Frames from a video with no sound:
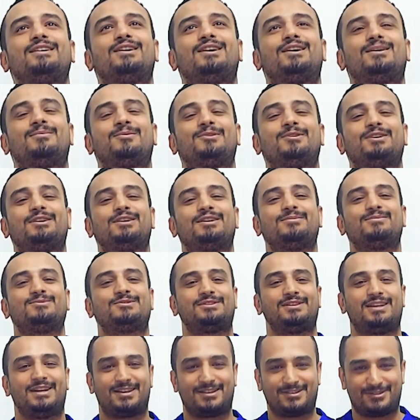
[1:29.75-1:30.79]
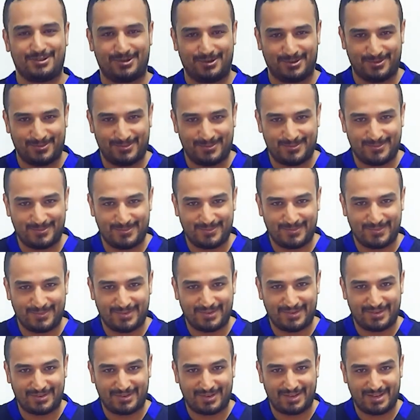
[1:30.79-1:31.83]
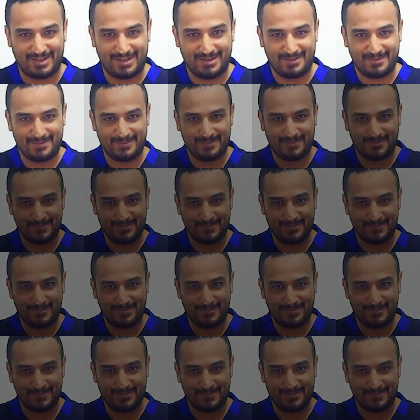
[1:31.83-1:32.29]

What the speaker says: upper limbs like so, okay?